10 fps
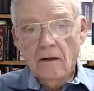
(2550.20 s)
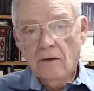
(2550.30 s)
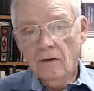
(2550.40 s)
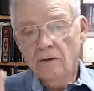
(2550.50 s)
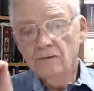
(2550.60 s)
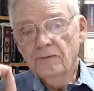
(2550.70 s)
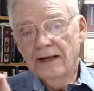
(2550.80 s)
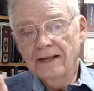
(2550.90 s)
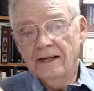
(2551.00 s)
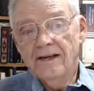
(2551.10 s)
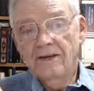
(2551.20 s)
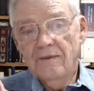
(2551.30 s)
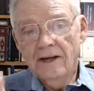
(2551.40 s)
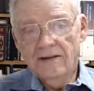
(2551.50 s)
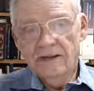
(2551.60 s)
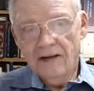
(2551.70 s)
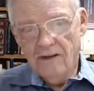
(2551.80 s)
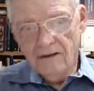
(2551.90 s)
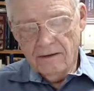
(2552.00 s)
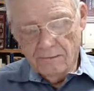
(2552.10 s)
Those men, the kingmakers I
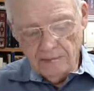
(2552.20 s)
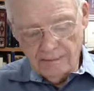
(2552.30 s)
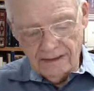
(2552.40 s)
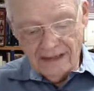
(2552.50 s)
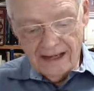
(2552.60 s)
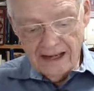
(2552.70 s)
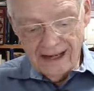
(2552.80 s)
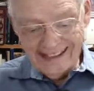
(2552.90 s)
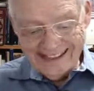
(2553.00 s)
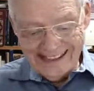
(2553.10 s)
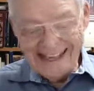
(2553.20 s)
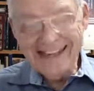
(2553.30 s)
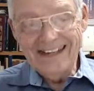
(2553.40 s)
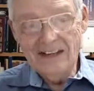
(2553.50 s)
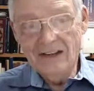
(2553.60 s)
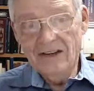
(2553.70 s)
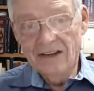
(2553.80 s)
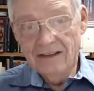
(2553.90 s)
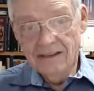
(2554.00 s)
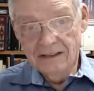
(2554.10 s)
call them, they had stayed on
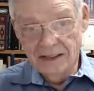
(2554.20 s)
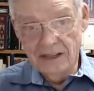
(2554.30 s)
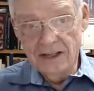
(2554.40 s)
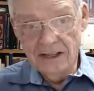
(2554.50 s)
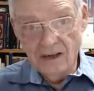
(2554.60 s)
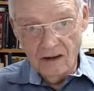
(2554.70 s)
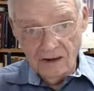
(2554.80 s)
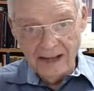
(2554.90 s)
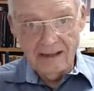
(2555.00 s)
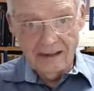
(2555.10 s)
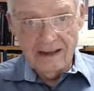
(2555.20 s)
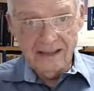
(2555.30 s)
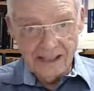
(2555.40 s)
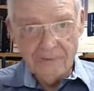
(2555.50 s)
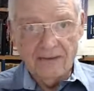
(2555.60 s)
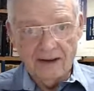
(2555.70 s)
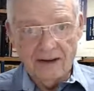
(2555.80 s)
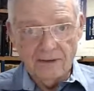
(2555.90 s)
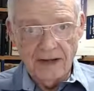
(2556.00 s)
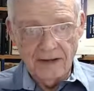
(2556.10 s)
the scene all night. They had slept there on
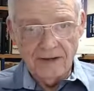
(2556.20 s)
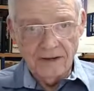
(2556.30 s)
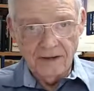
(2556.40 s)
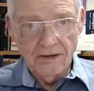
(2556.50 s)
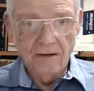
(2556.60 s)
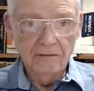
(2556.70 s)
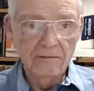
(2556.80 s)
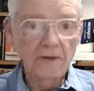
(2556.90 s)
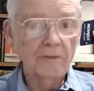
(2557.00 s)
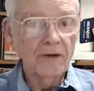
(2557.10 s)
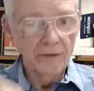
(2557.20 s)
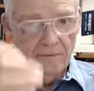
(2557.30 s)
the beach, or maybe up